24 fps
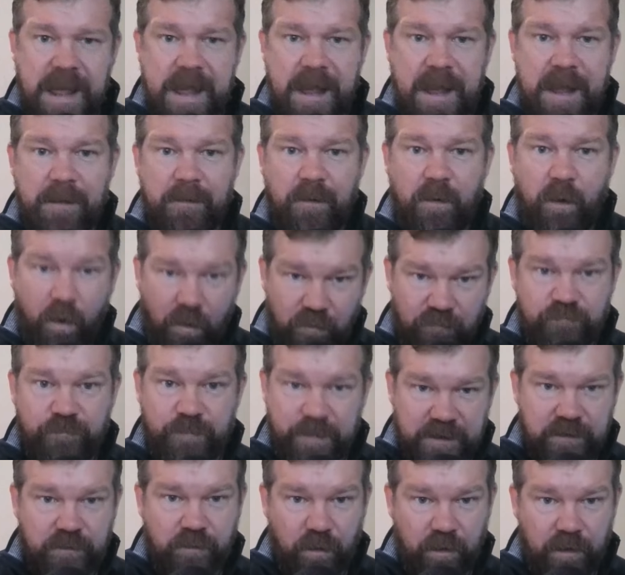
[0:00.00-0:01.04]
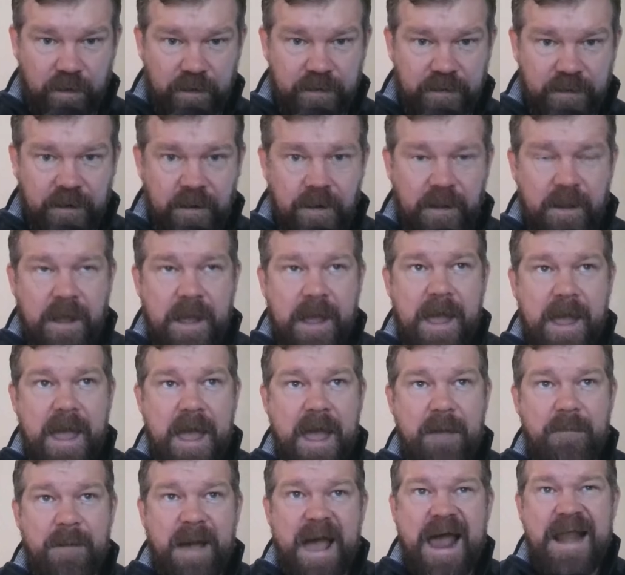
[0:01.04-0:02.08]
uh, of Bitcoin.
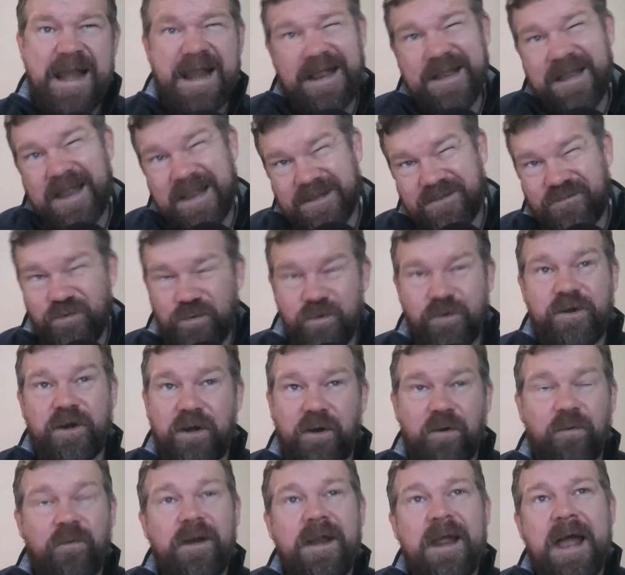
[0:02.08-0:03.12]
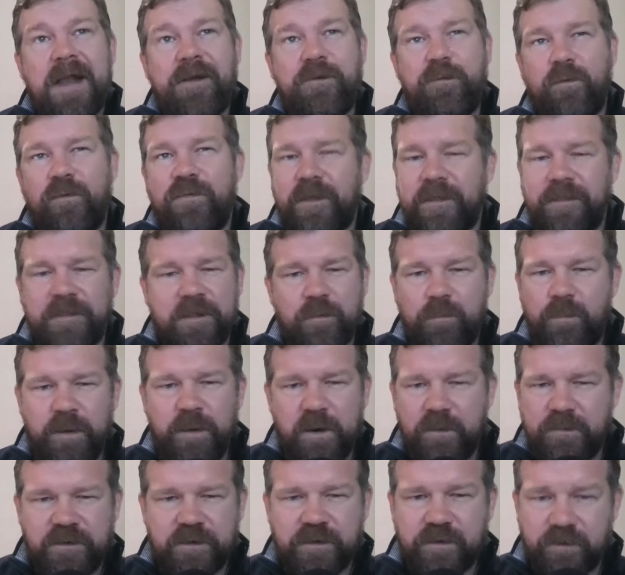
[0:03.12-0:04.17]
Um, and I, to a degree, I don't think they'll be
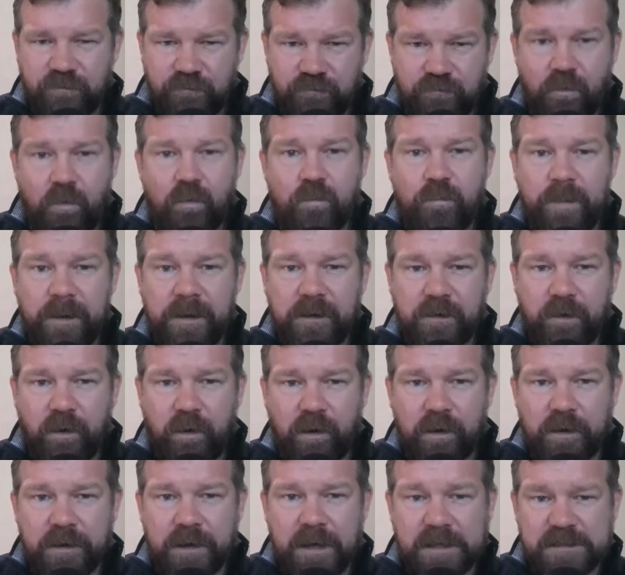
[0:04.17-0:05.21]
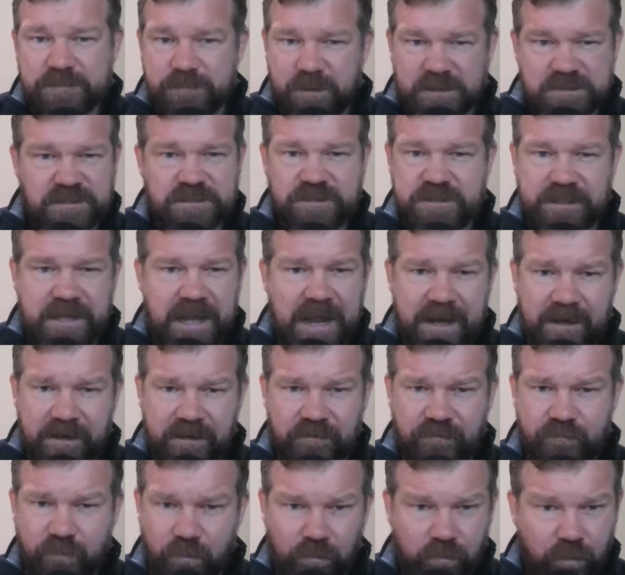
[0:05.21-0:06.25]
able to control Bitcoin as much as they can
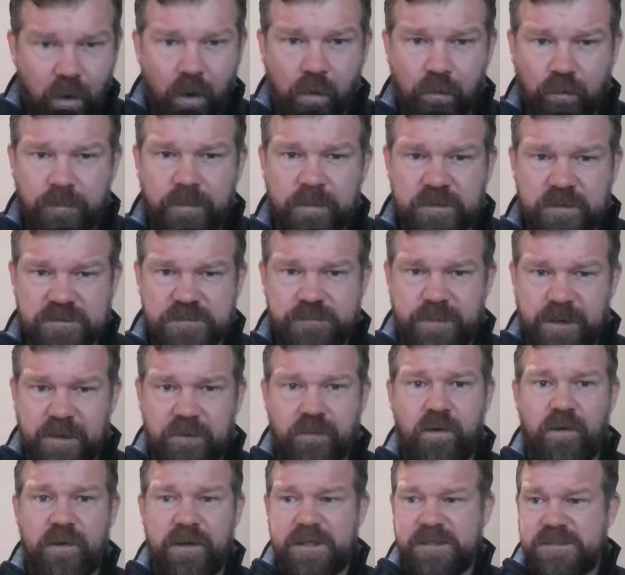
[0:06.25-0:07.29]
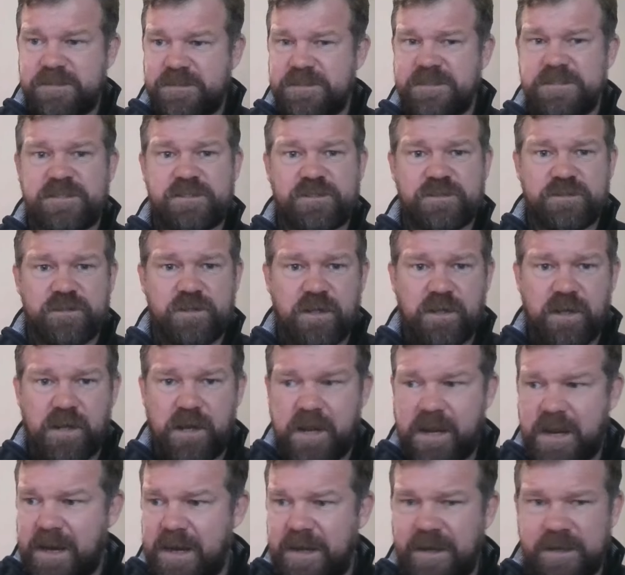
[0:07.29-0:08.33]
control gold, because Bitcoin exists
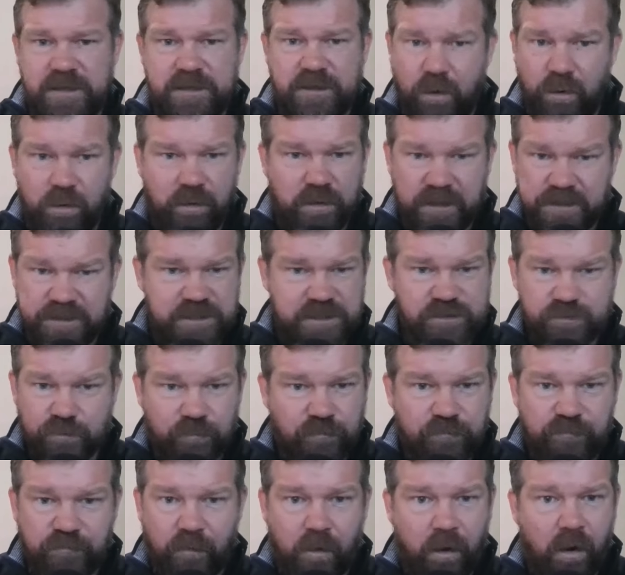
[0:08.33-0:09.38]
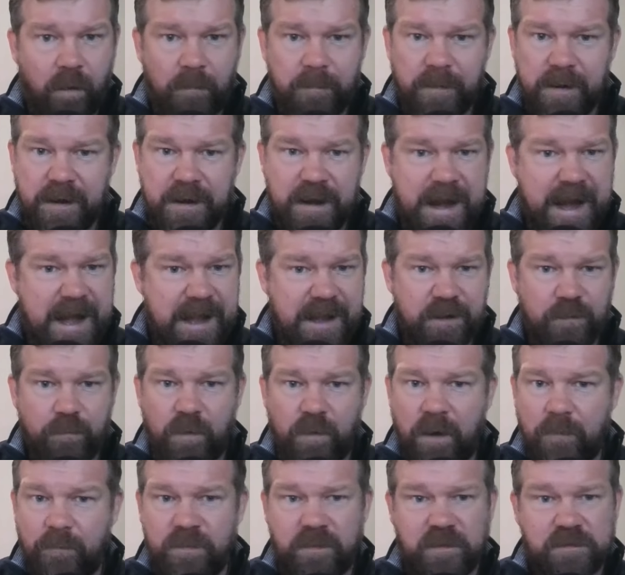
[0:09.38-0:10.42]
in a, on a digital form.
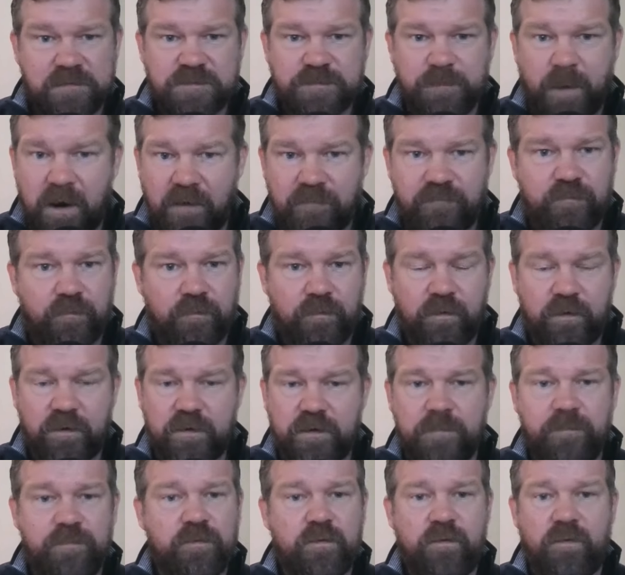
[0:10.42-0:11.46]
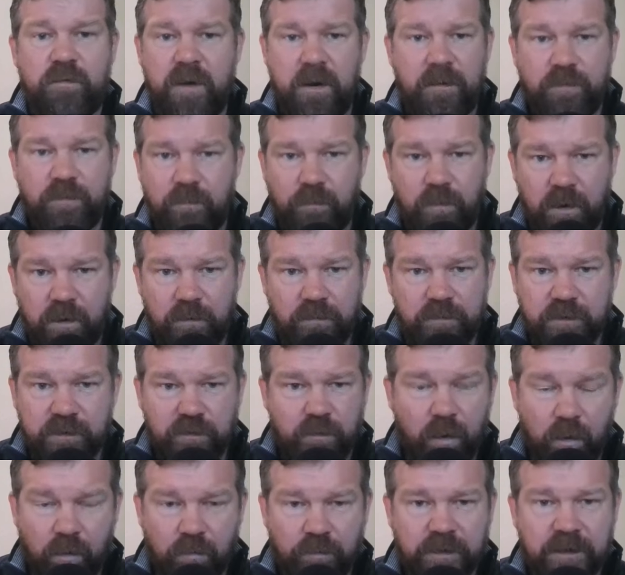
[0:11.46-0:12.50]
Anyone with a smartphone or a computer around the world can
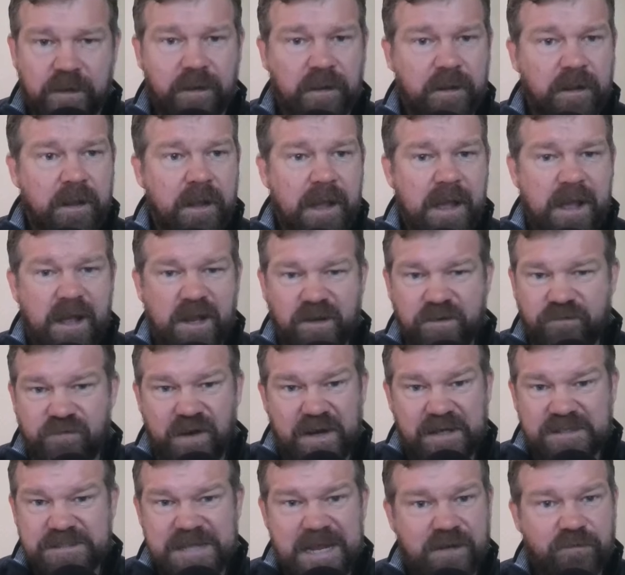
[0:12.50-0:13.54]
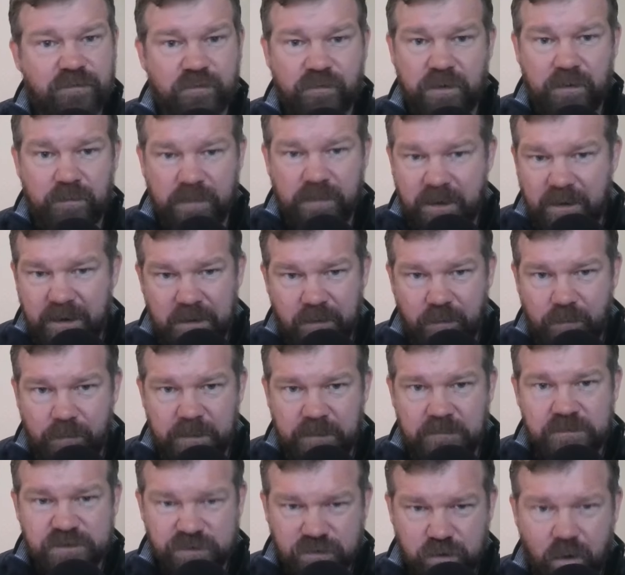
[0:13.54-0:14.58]
hold it and transact on it without anyone
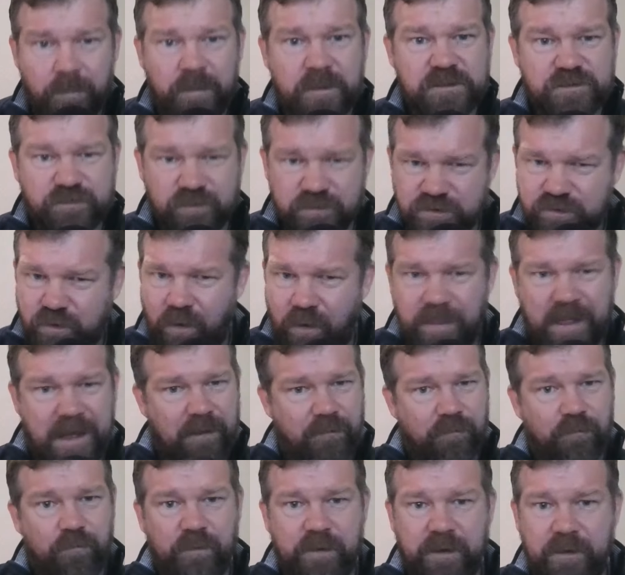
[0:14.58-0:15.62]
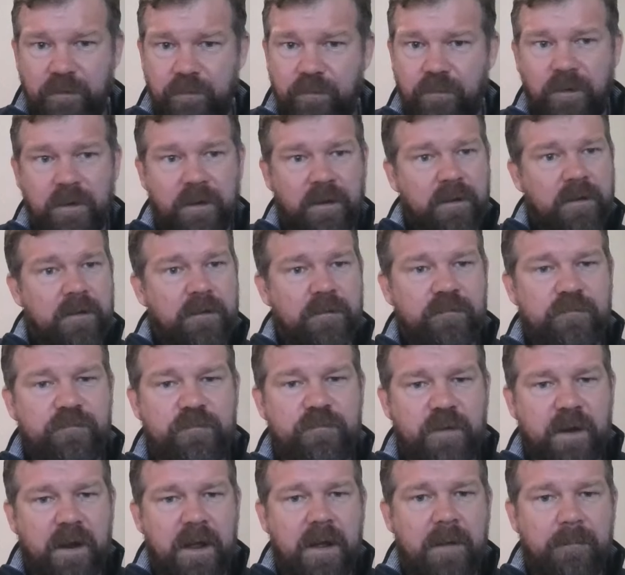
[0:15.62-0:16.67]
being able to stop it. So it's got that real
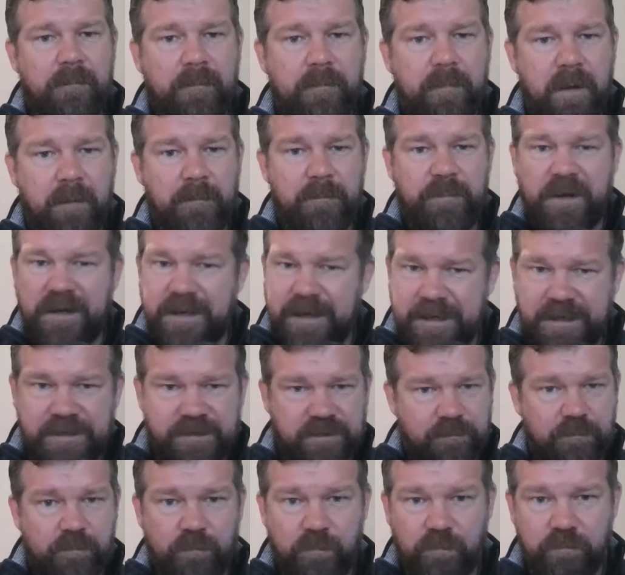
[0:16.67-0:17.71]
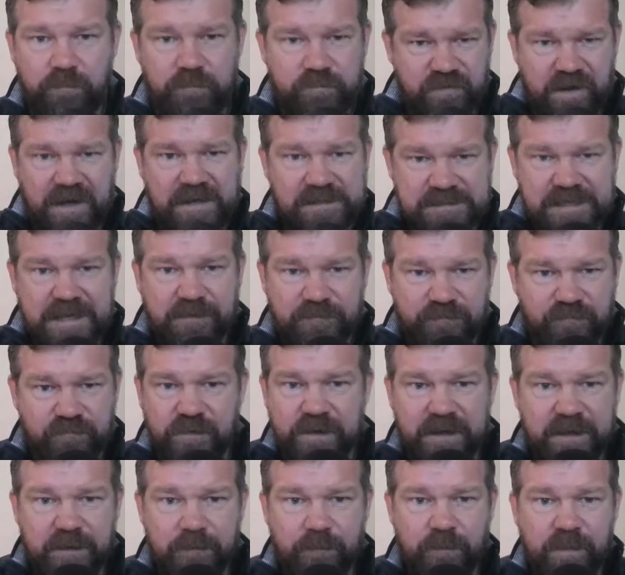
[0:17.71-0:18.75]
um, ability to transact
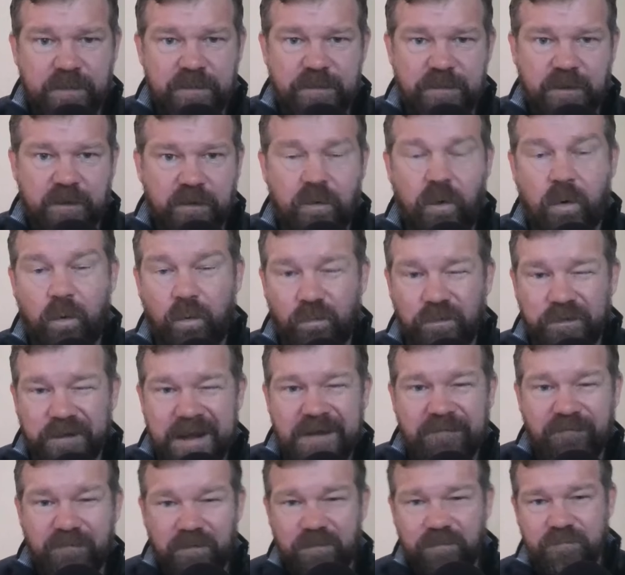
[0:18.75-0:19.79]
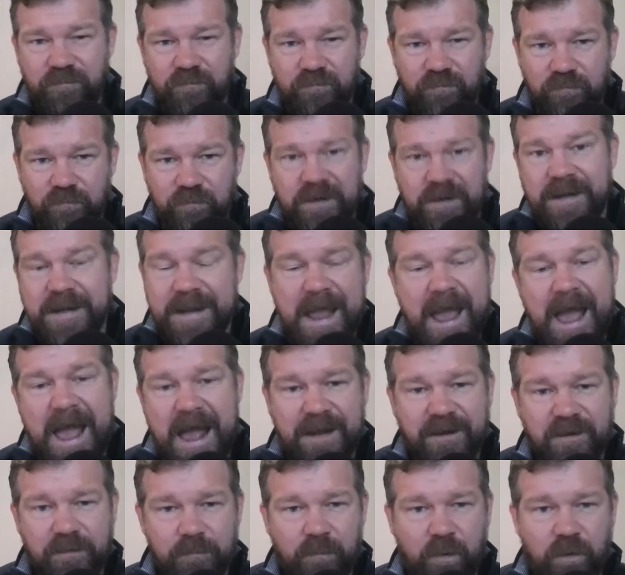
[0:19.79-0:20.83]
freely with that gold never really
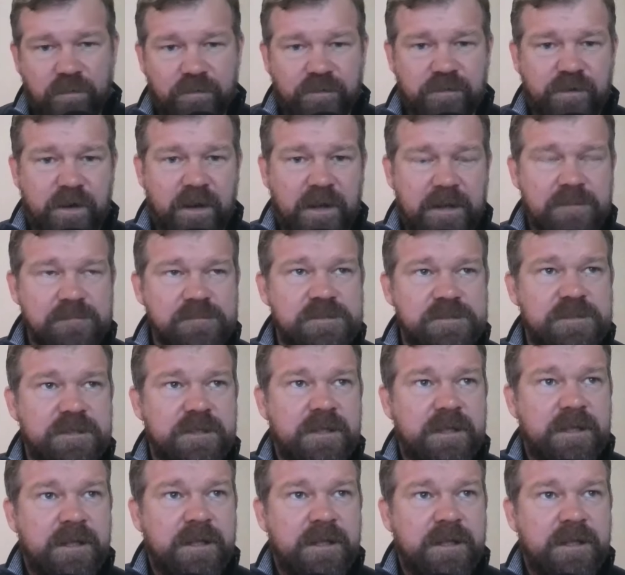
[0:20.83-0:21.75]
had in modern times.